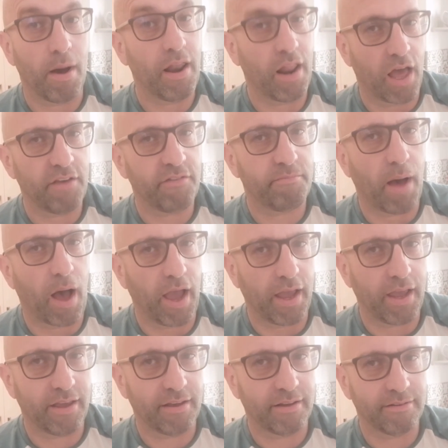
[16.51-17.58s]
my life
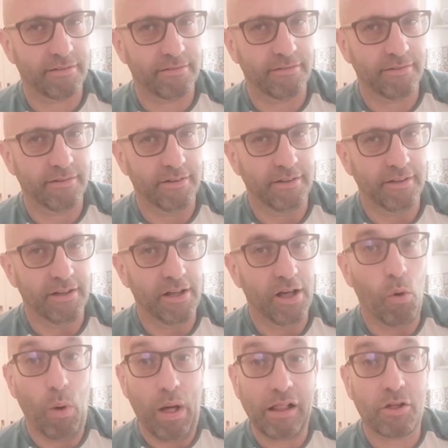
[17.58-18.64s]

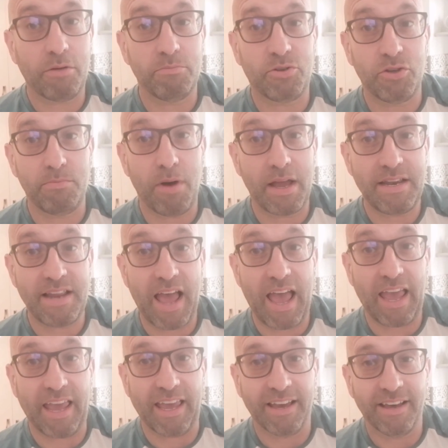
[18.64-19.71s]
by. Welcome to my
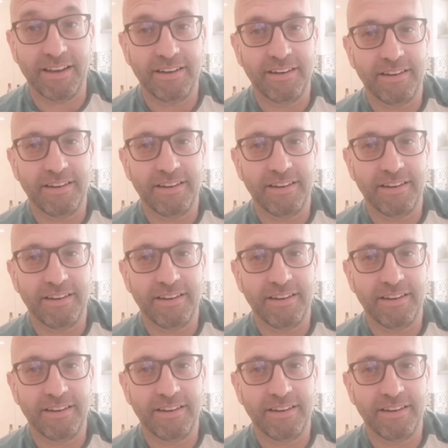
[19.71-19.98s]
day.